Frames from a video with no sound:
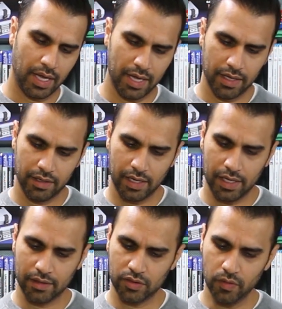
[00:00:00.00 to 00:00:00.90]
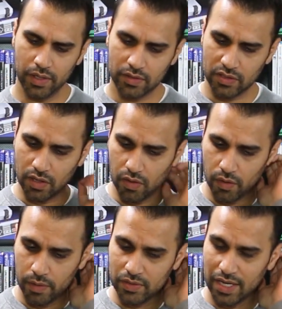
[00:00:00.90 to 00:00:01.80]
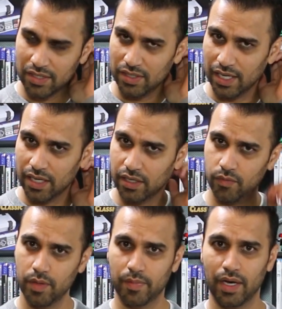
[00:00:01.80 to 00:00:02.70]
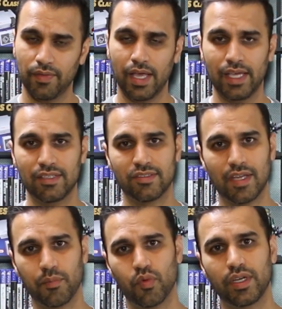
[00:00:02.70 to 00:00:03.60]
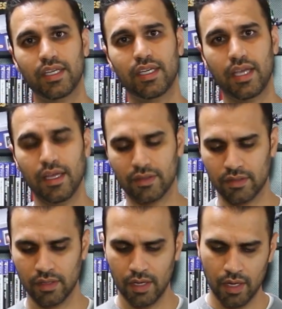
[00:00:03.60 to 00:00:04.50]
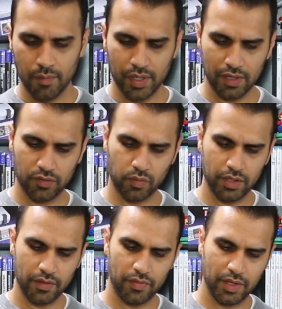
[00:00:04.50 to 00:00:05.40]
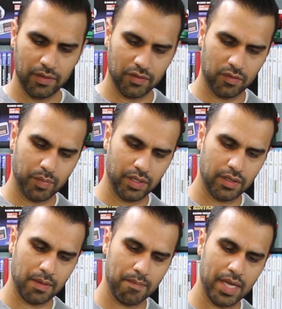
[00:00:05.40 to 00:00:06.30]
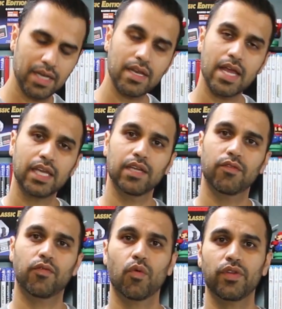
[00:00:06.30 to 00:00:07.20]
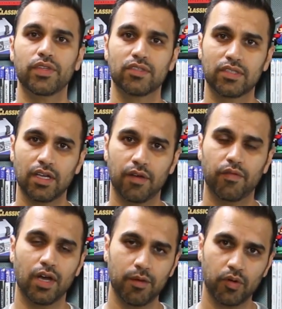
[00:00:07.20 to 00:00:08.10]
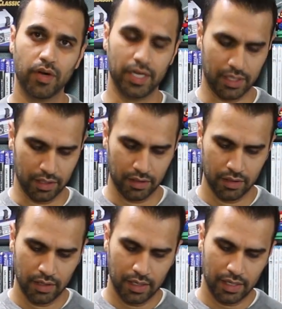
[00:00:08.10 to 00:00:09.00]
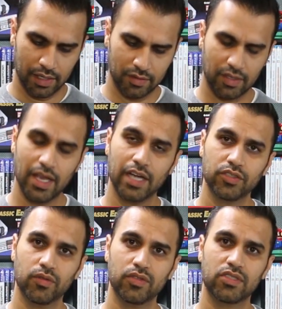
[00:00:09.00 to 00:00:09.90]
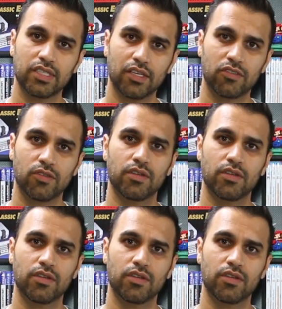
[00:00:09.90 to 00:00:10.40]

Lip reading: And in doing so, it was actually kind of good we bought a separate kit, because one of the things that's been the main negative for the SCUF upgrade kit is the actual sticks do